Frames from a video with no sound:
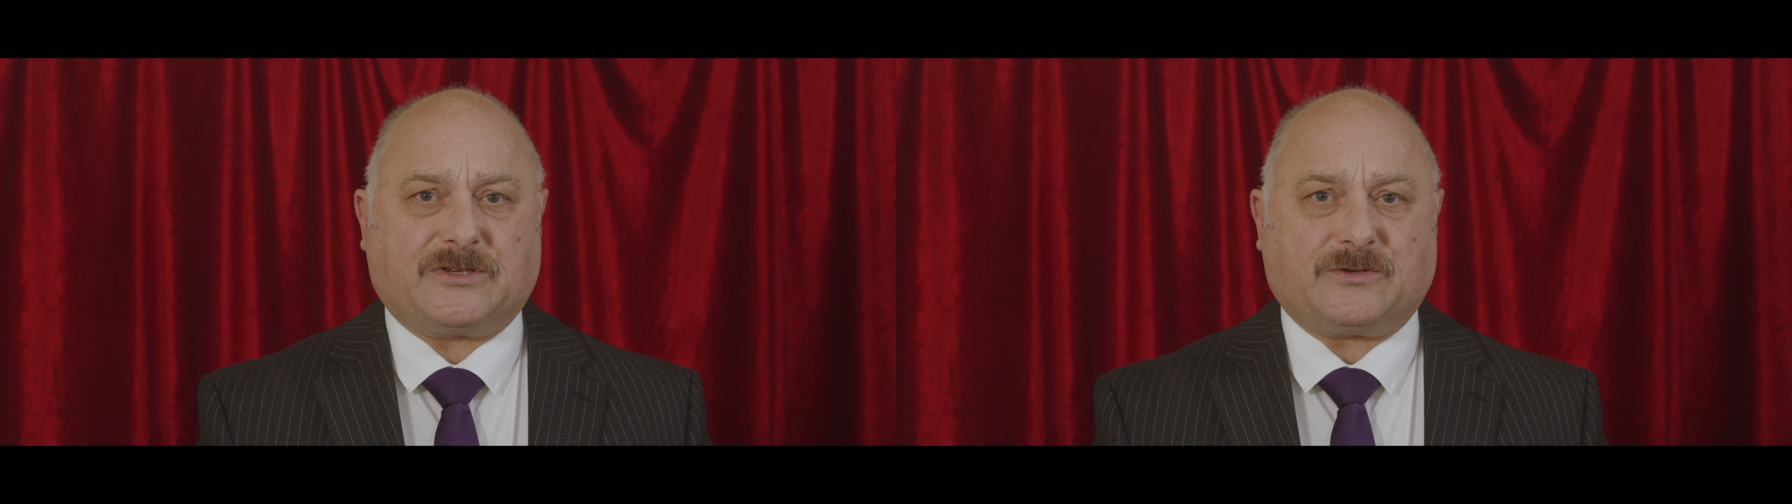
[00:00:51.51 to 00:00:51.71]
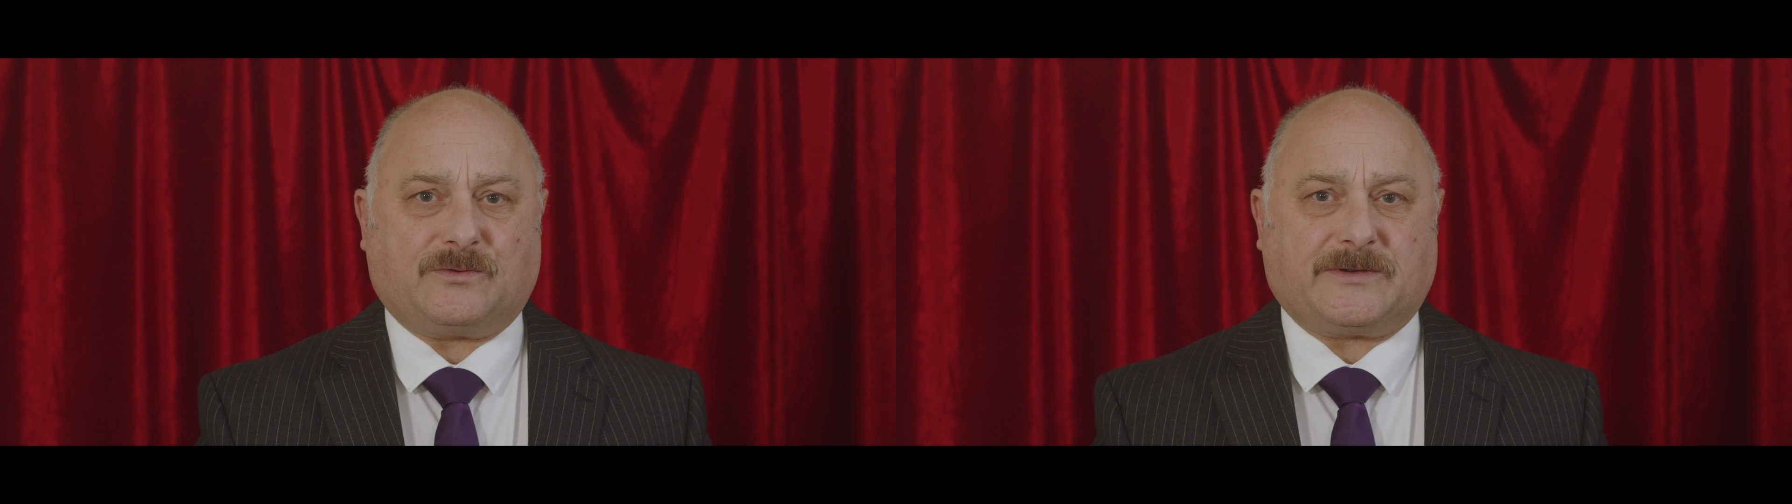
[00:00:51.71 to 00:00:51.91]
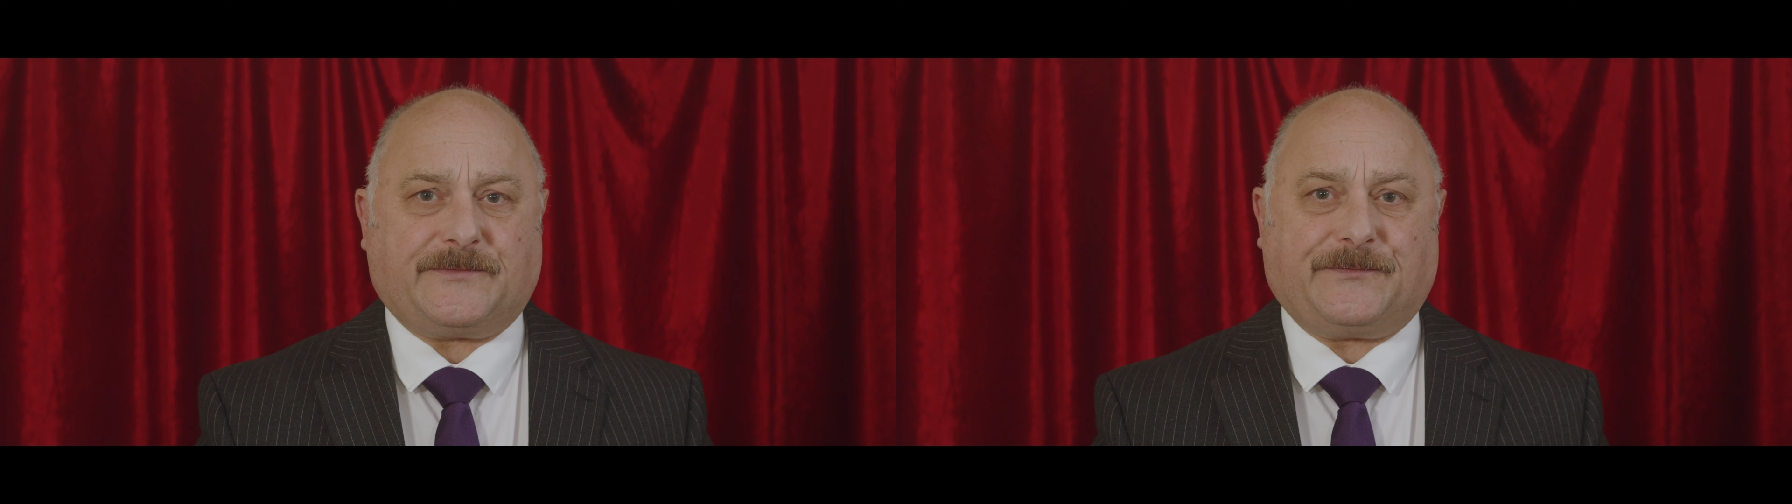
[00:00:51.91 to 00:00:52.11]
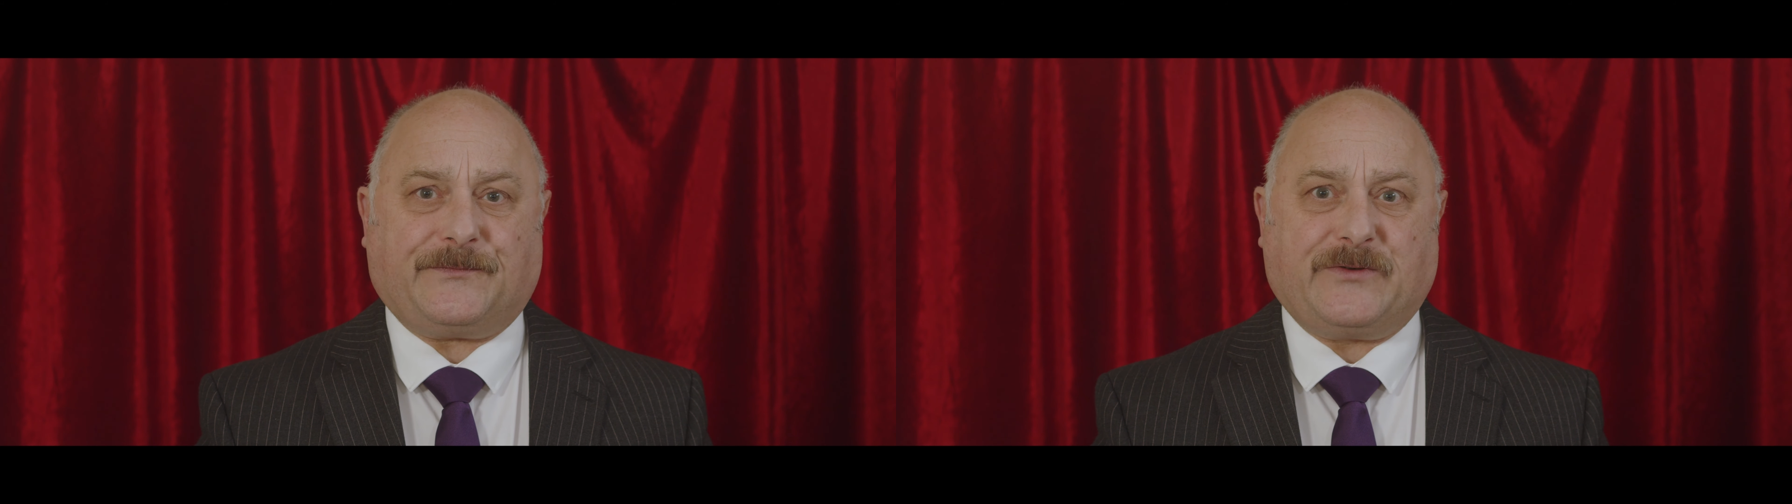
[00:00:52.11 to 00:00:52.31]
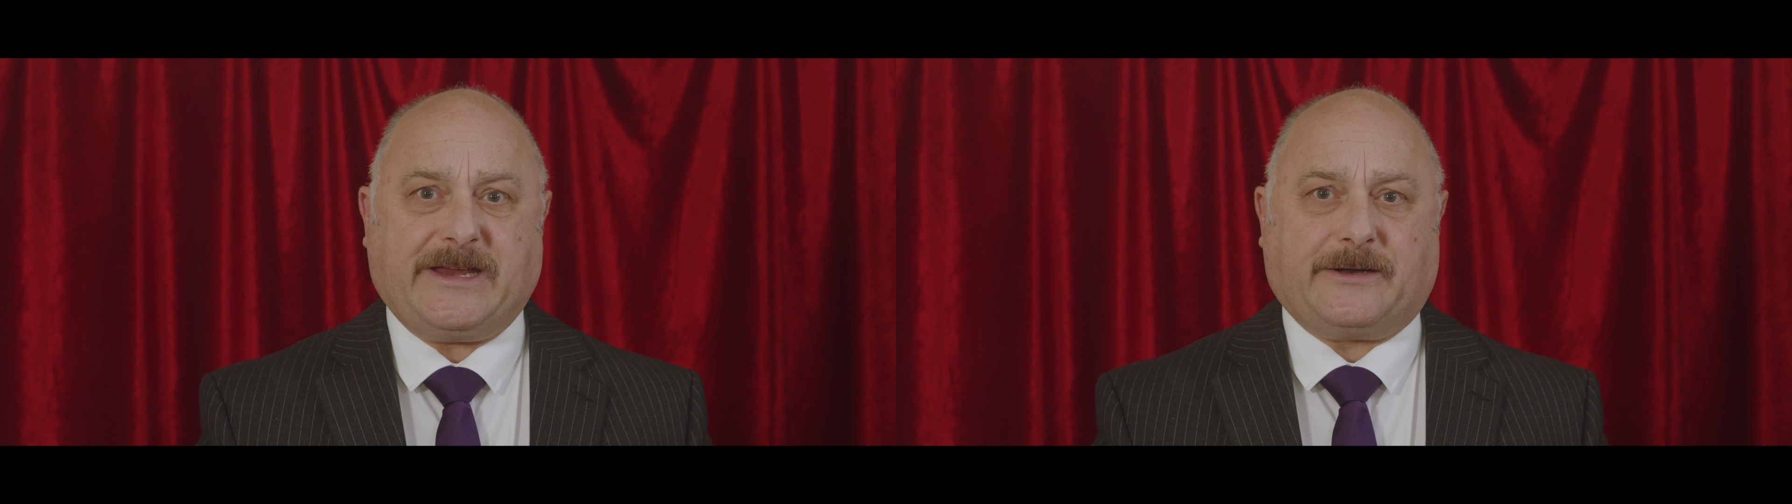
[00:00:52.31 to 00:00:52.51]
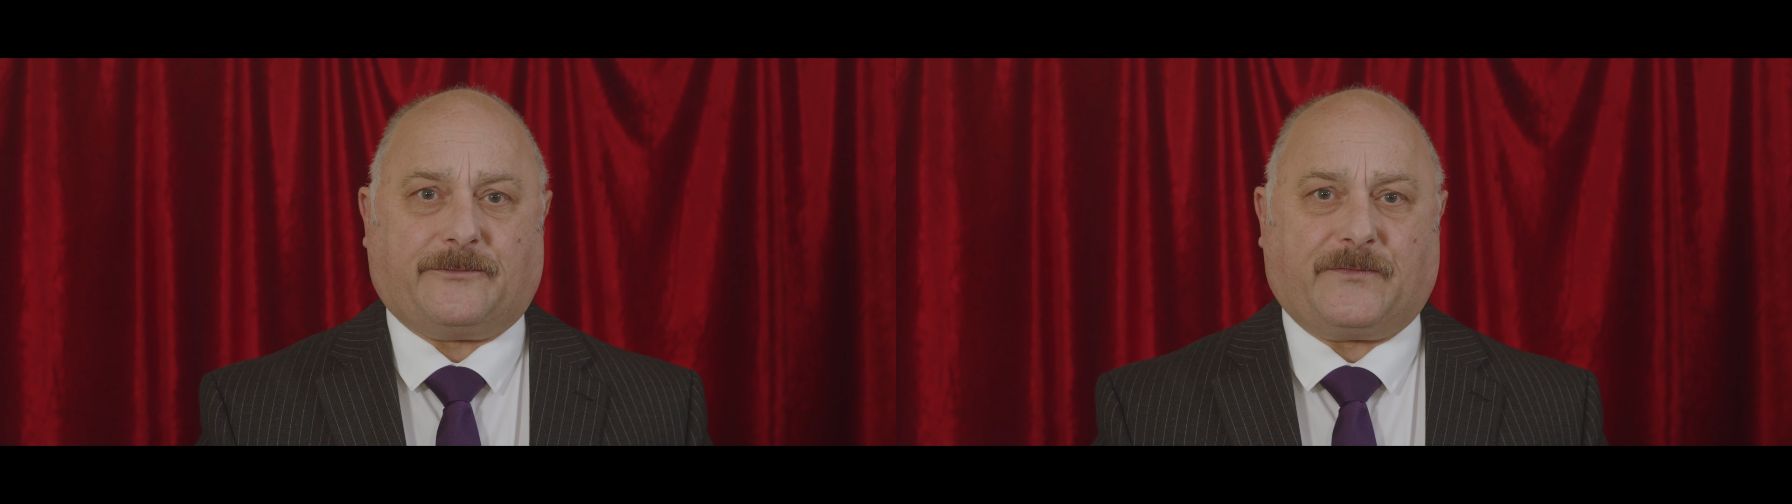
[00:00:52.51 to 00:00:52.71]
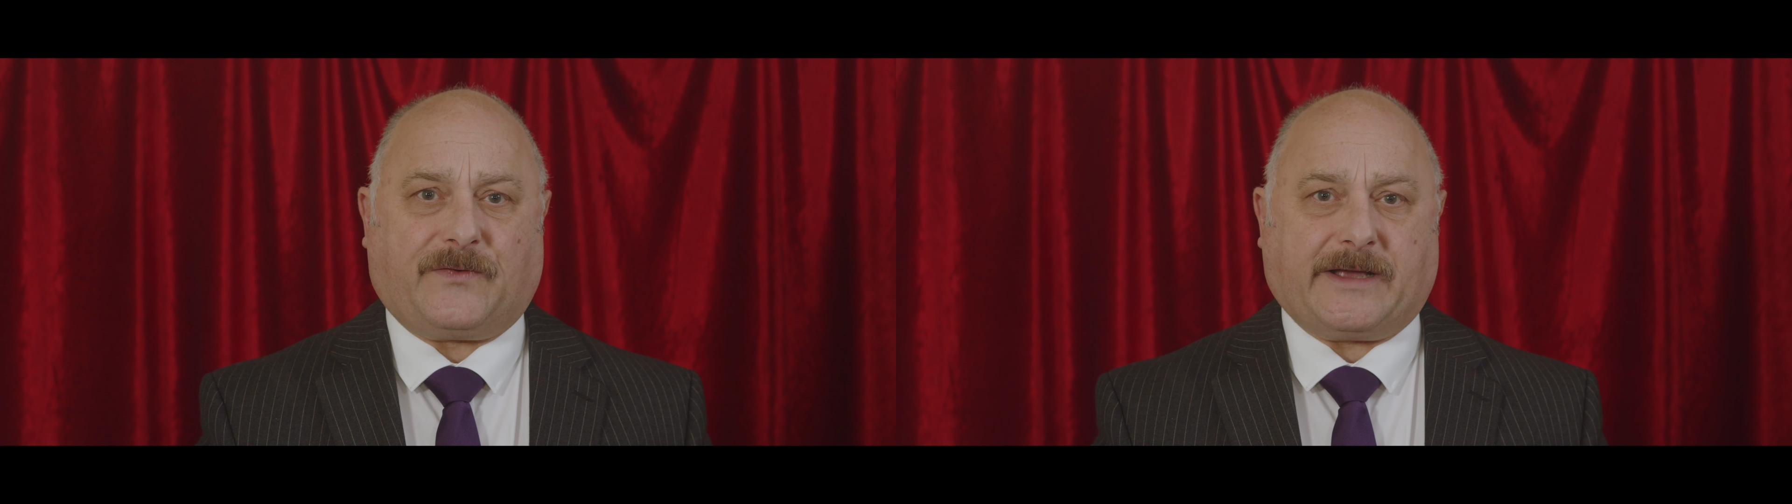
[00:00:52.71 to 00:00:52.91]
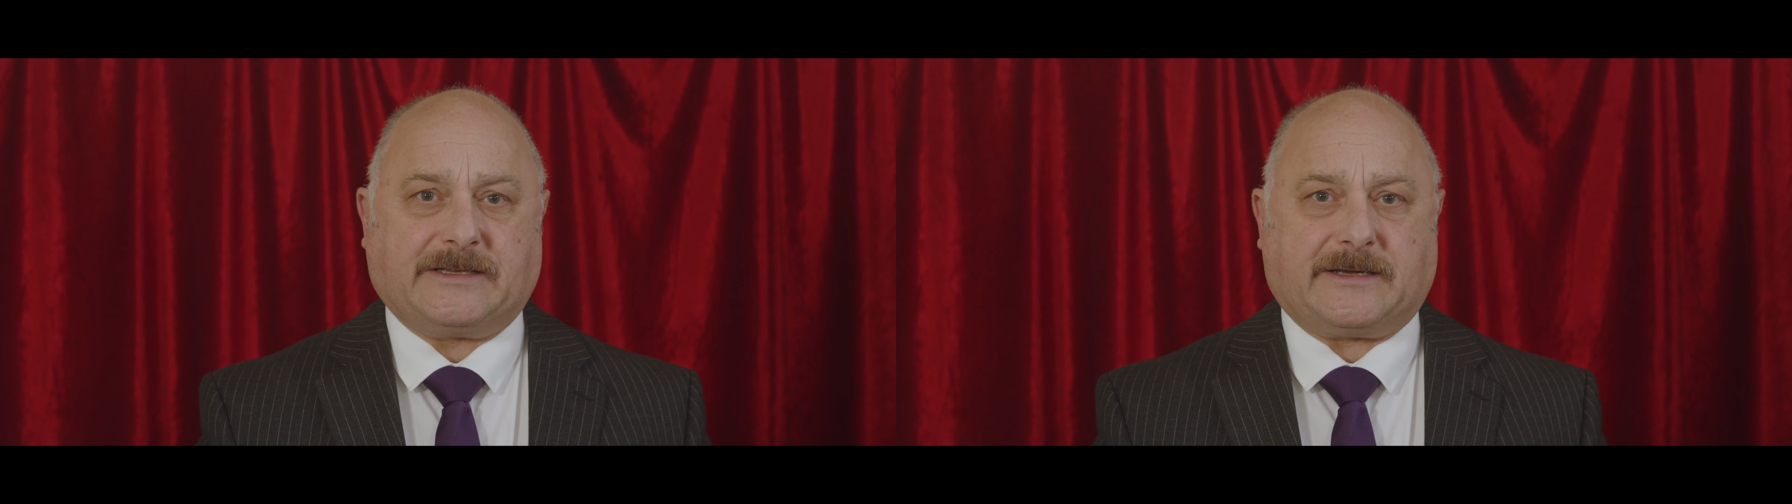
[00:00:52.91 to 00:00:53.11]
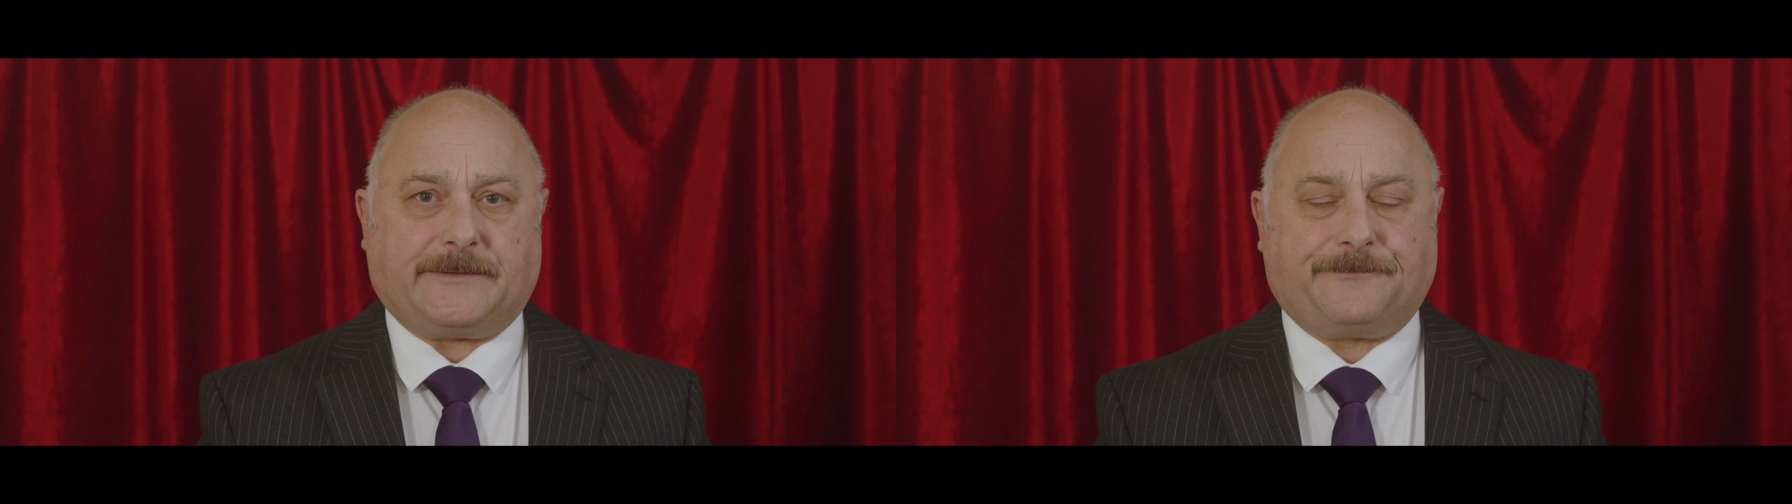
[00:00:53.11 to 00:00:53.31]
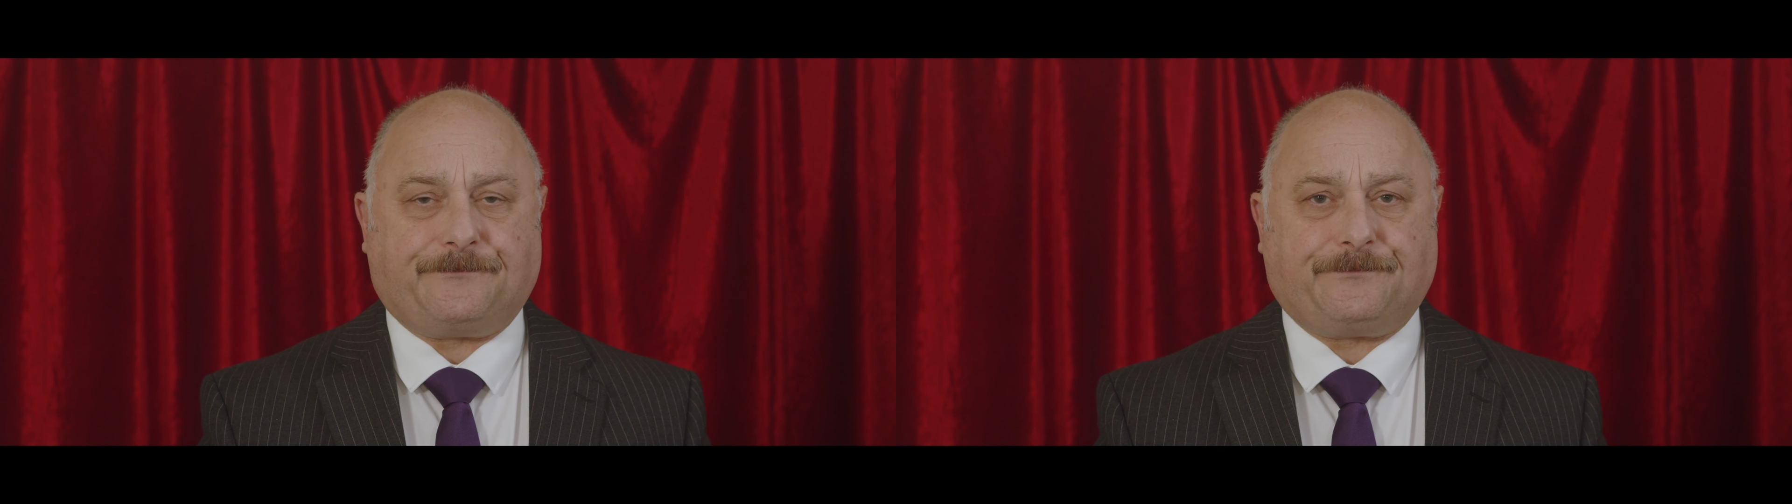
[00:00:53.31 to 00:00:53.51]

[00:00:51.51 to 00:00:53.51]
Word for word: sort of freedom fighter.